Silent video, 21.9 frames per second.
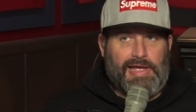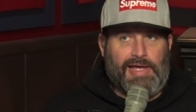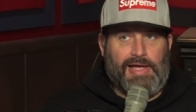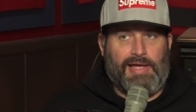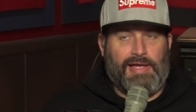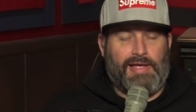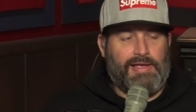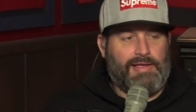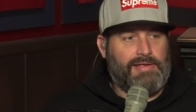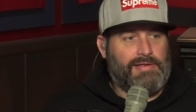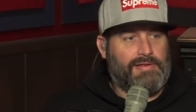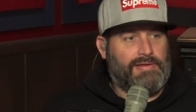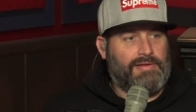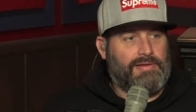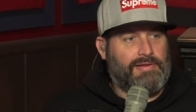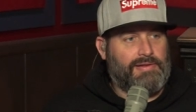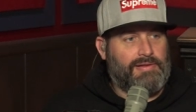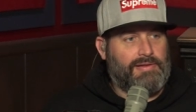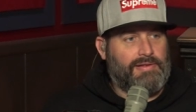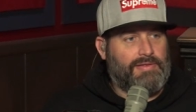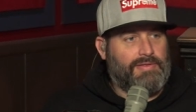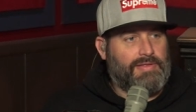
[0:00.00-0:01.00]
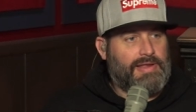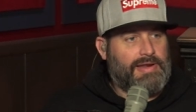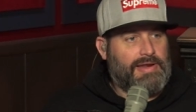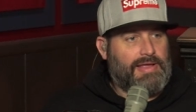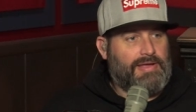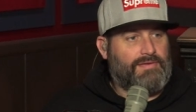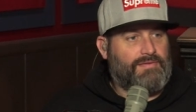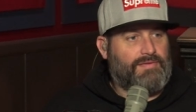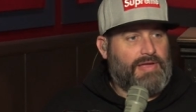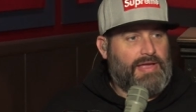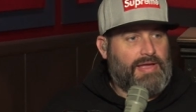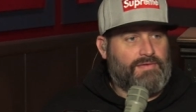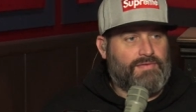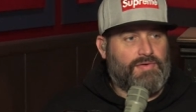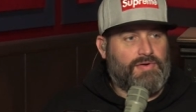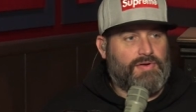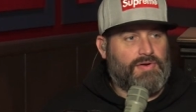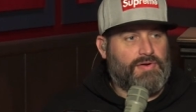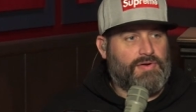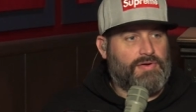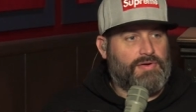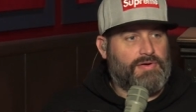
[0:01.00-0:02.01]
guy that I've ever
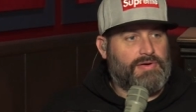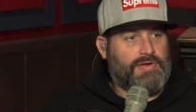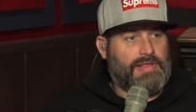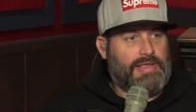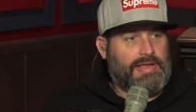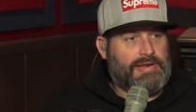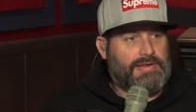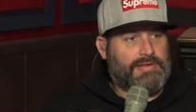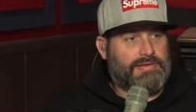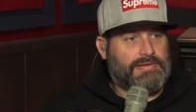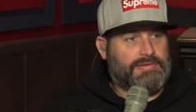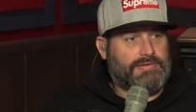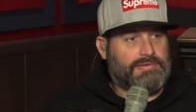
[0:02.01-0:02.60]
heard like